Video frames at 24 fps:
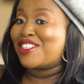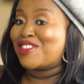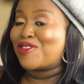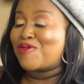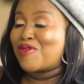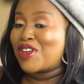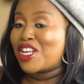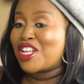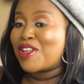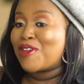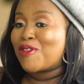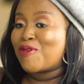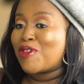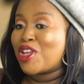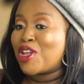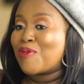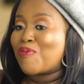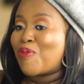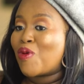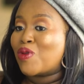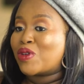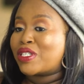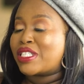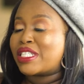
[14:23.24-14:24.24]
is really
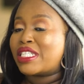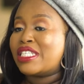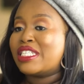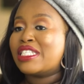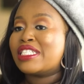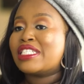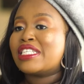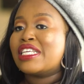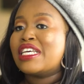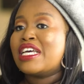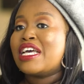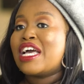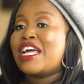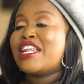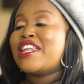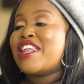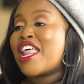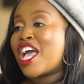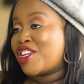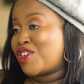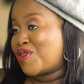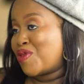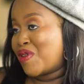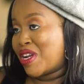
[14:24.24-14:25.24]
important.
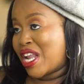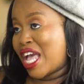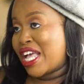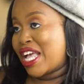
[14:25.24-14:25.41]
Natural